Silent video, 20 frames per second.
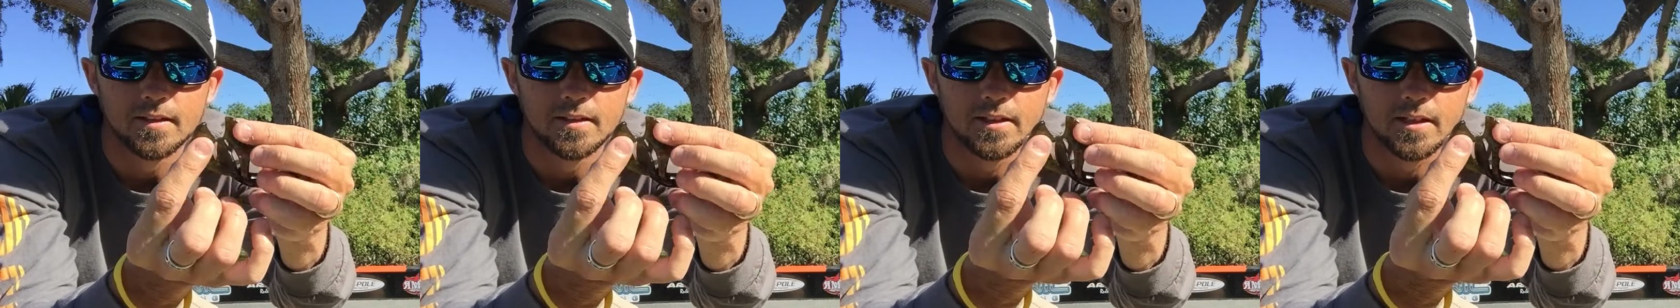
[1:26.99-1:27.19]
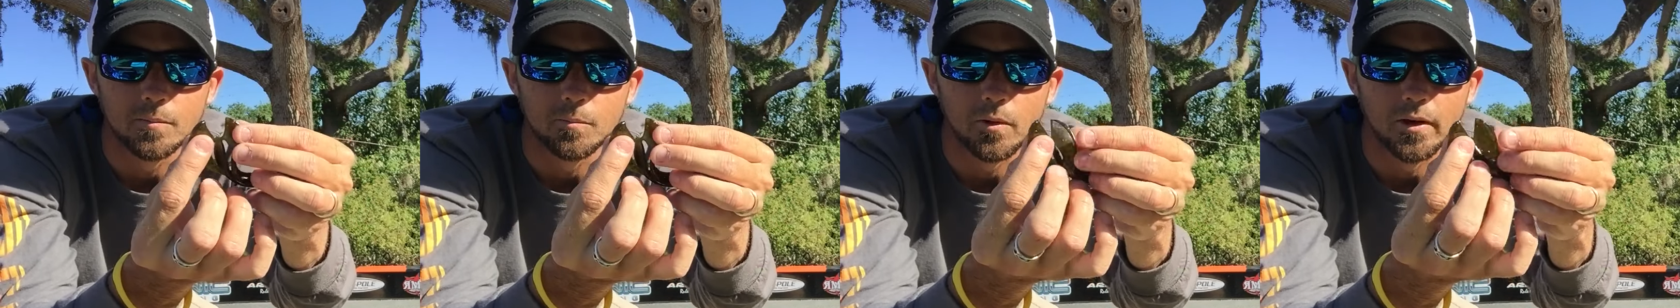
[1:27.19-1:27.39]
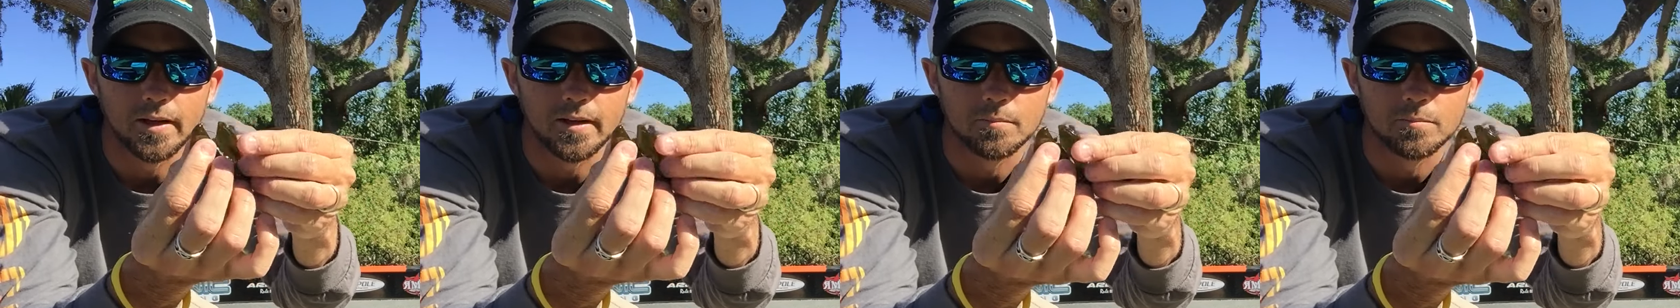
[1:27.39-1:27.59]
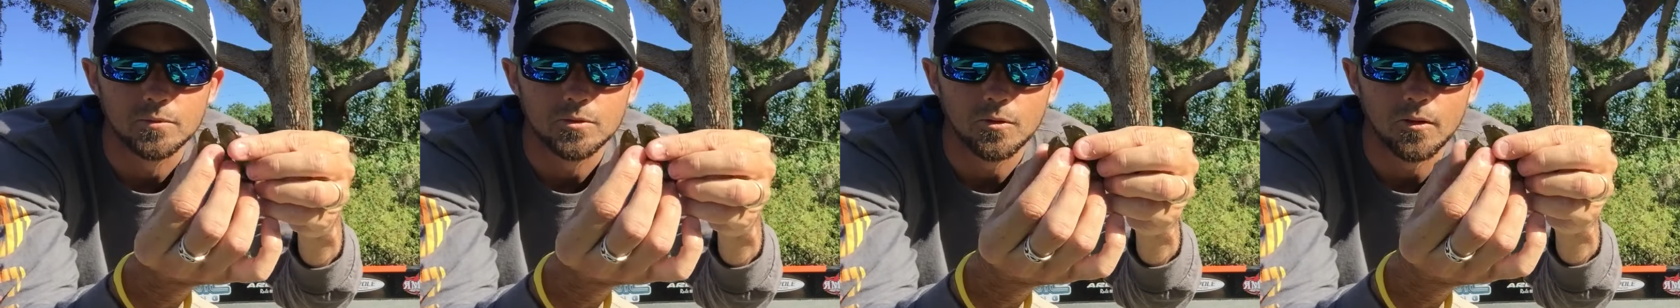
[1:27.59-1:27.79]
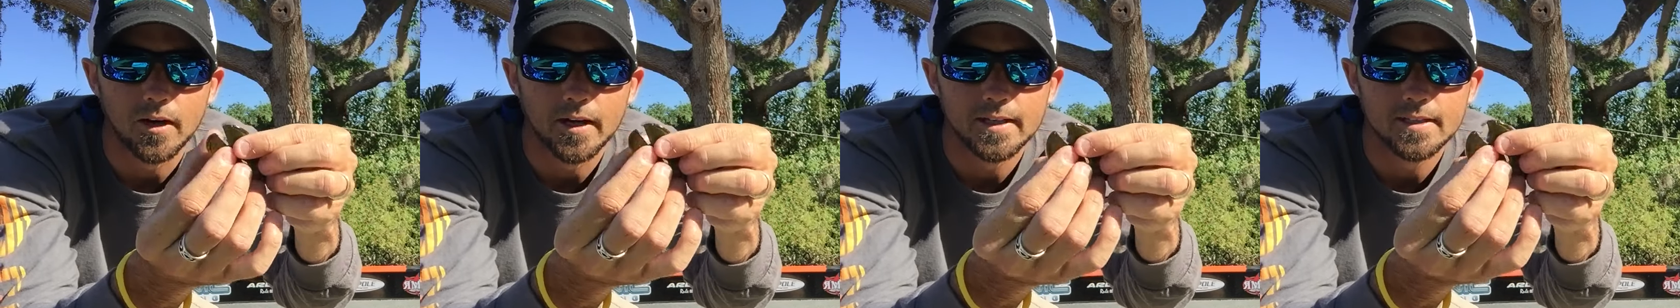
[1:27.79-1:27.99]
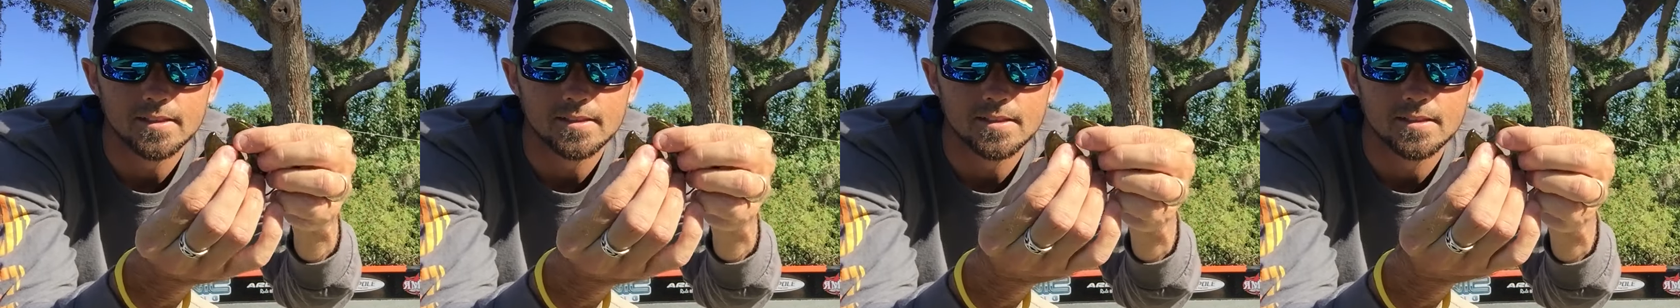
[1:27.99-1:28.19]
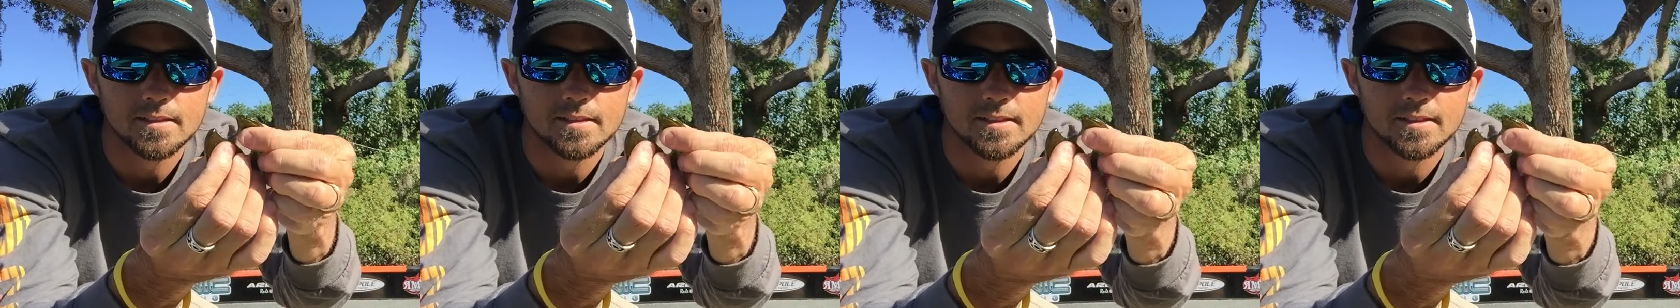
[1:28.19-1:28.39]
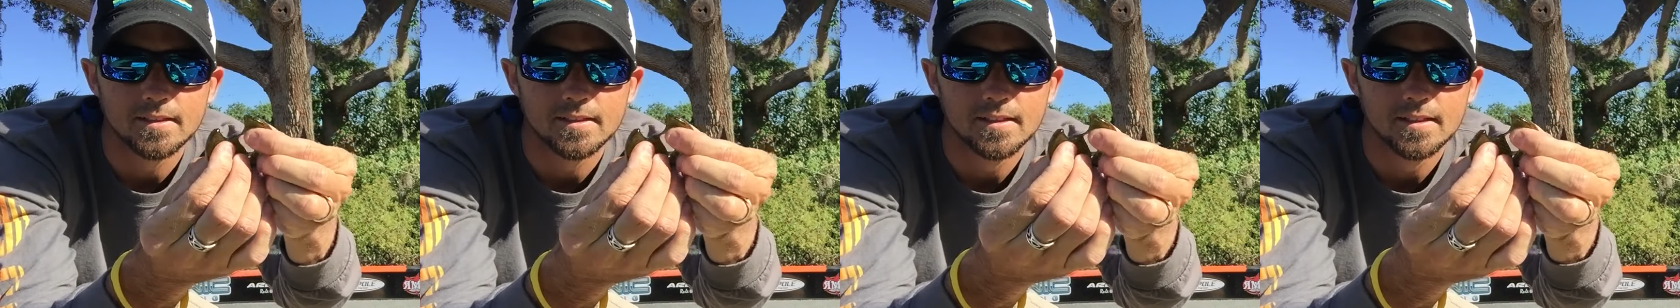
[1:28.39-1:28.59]
You can break them twice,
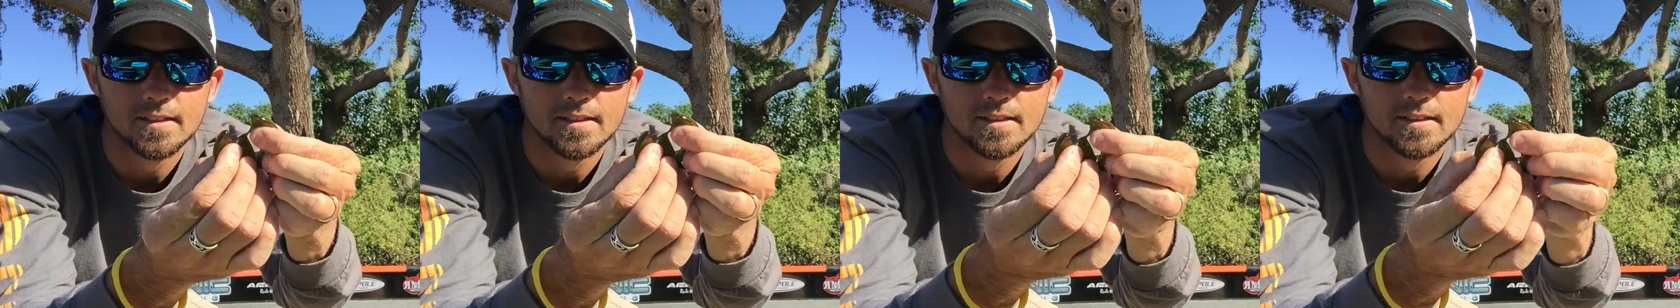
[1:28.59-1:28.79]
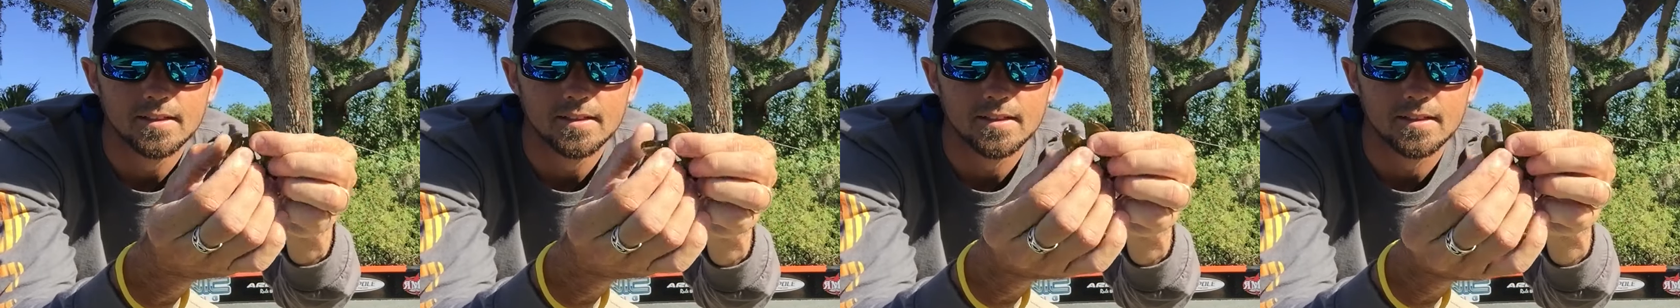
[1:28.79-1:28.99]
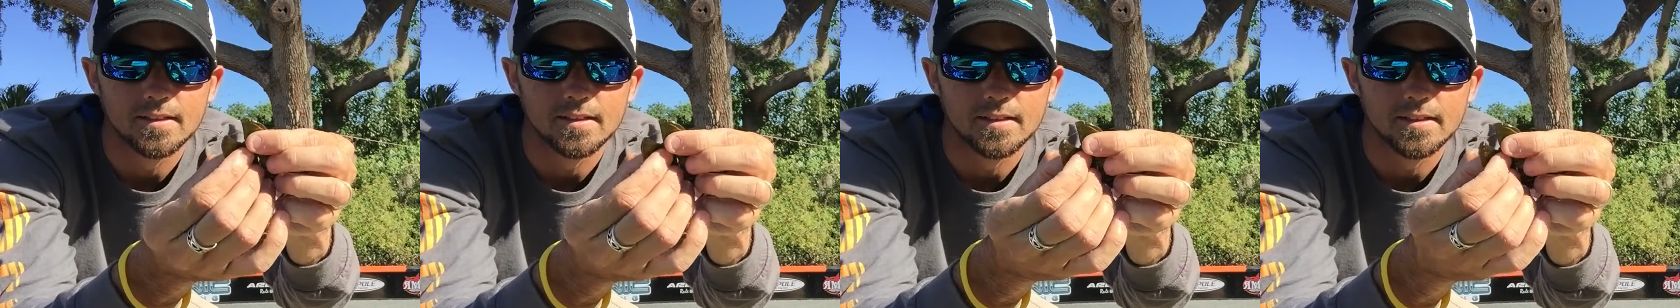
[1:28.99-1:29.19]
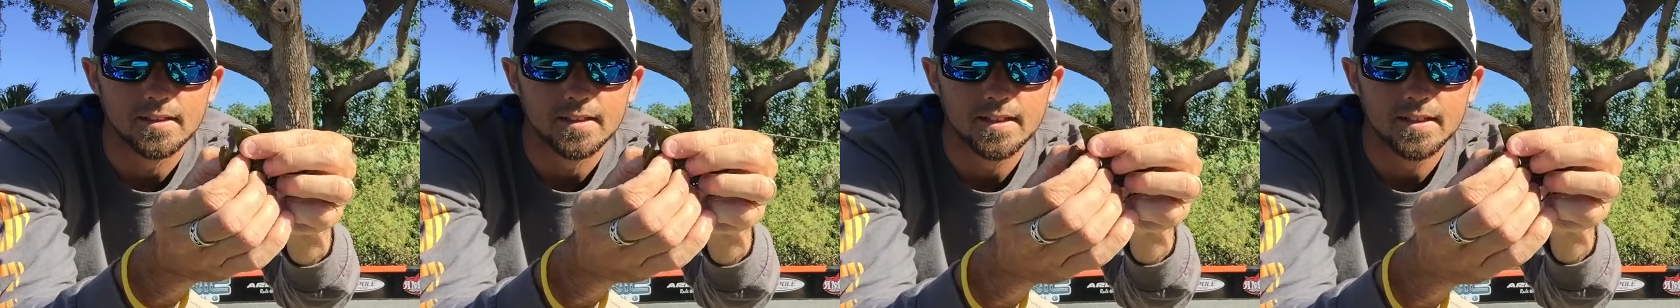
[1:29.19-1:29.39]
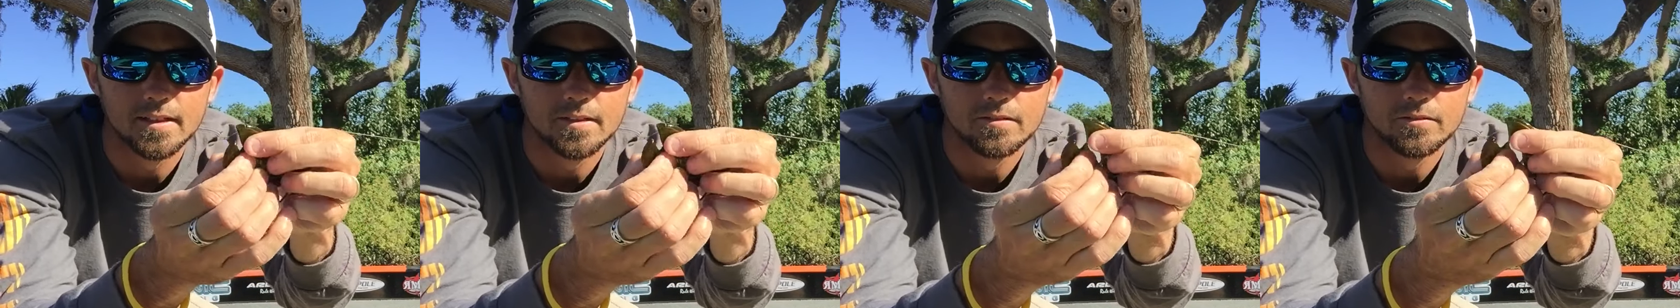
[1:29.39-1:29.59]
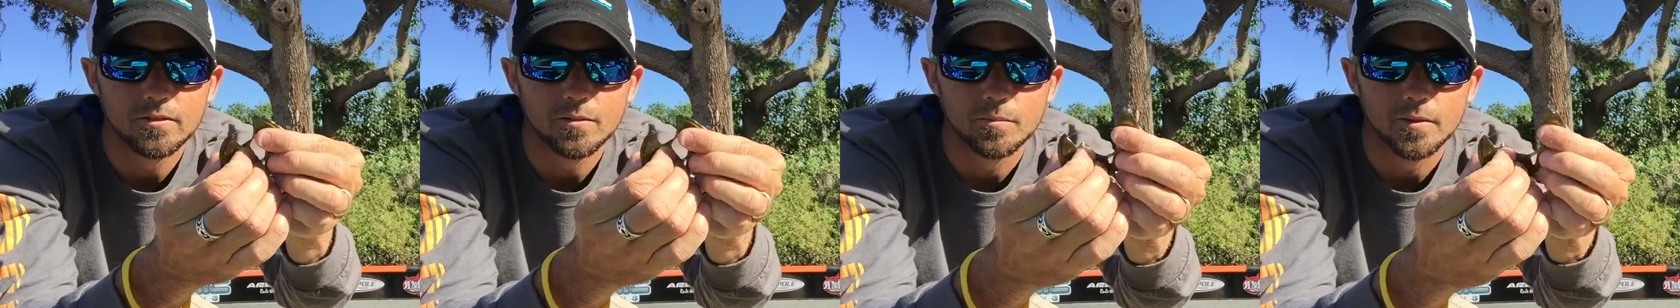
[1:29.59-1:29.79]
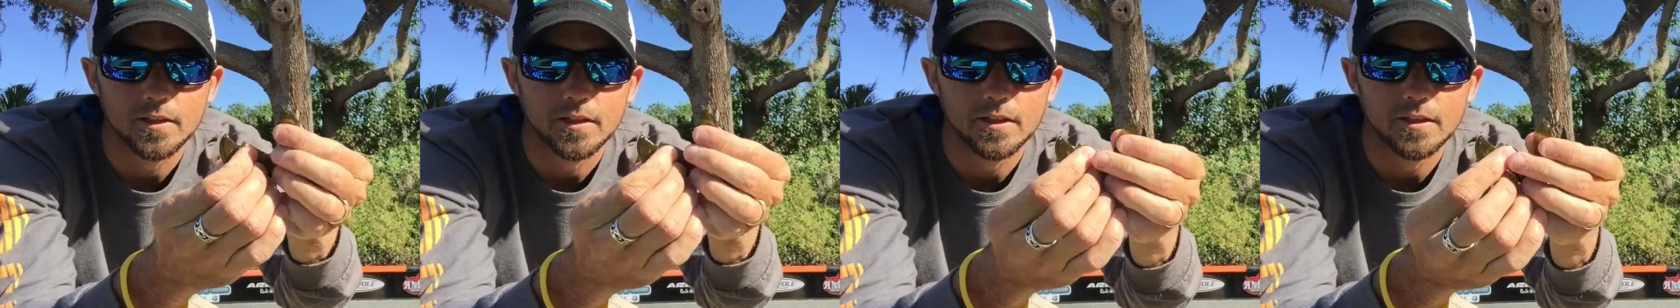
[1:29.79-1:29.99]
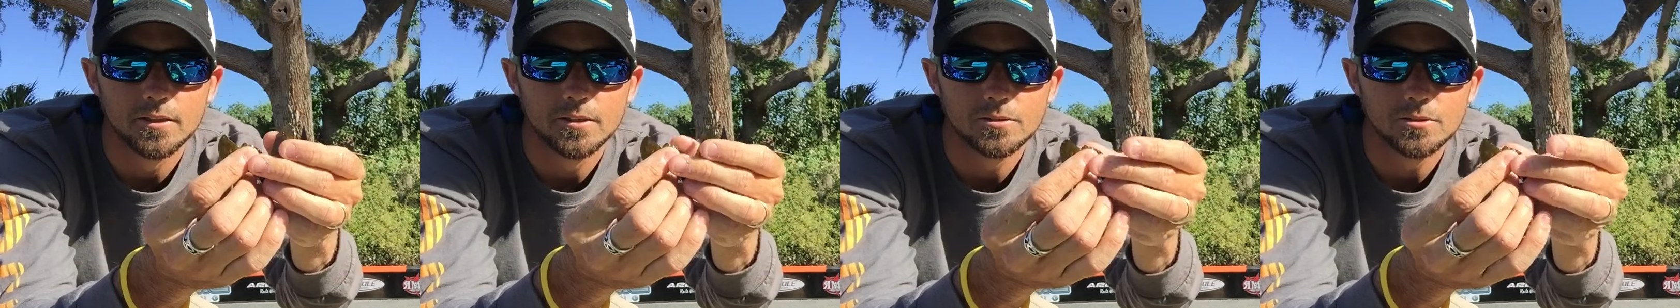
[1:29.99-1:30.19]
again from the
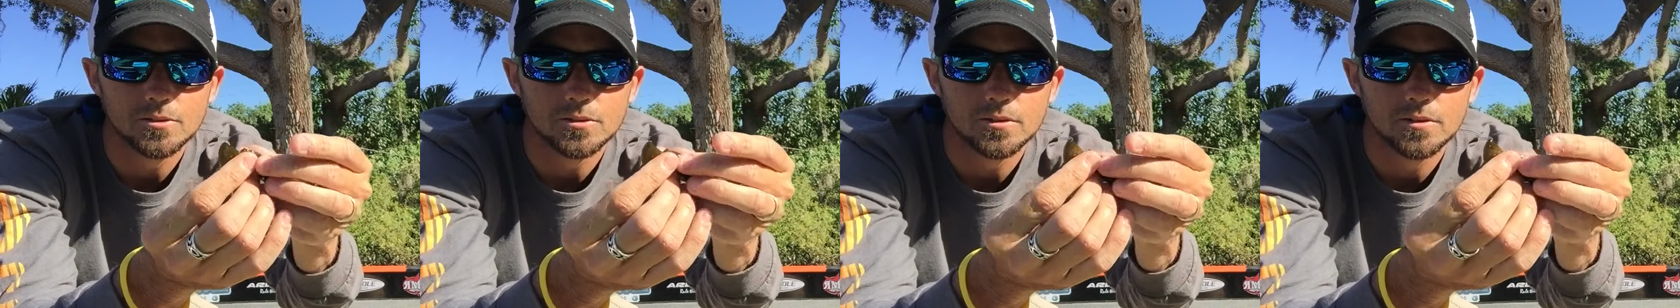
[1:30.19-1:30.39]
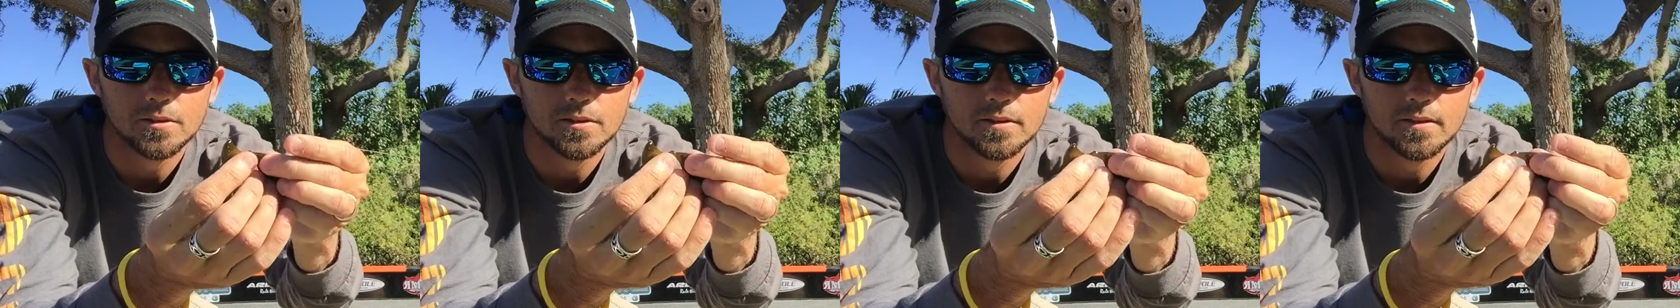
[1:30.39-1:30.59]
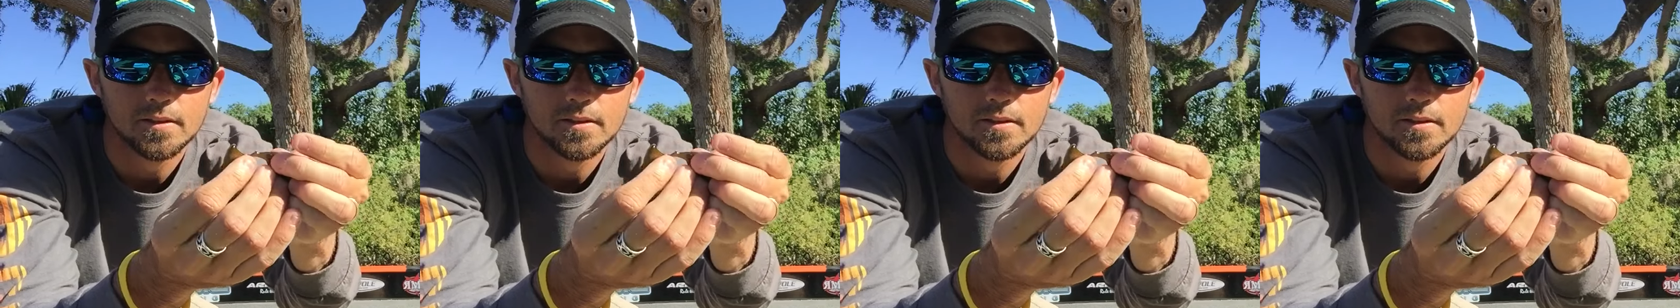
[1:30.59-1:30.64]
nose.